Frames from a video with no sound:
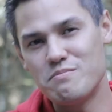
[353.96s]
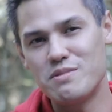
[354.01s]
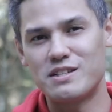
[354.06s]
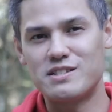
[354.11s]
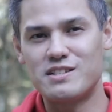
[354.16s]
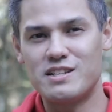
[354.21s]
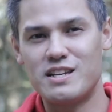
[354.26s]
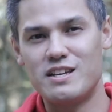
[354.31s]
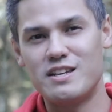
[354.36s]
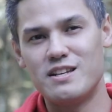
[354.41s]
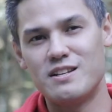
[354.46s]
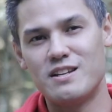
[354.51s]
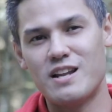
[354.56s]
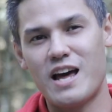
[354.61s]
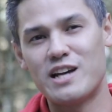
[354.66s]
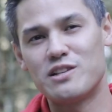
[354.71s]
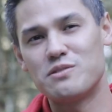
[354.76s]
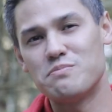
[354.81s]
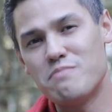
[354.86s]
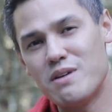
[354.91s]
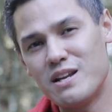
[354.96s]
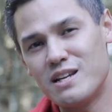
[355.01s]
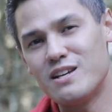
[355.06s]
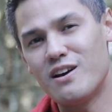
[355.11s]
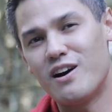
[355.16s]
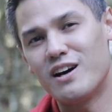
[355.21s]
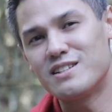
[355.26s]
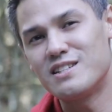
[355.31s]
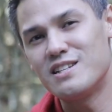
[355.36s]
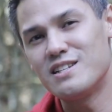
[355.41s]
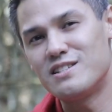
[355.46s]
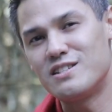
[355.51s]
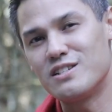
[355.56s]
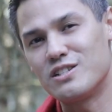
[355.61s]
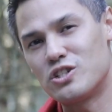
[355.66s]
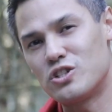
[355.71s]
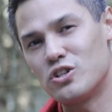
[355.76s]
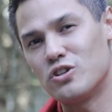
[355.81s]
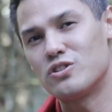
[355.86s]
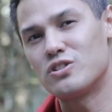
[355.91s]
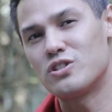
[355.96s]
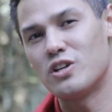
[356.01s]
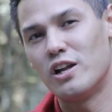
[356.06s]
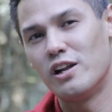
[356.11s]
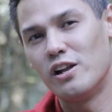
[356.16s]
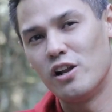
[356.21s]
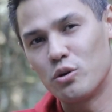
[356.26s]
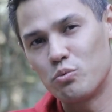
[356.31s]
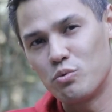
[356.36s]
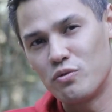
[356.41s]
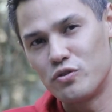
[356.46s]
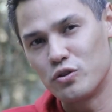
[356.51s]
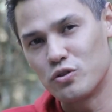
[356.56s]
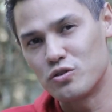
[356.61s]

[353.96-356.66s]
mix in as many artistic shots along with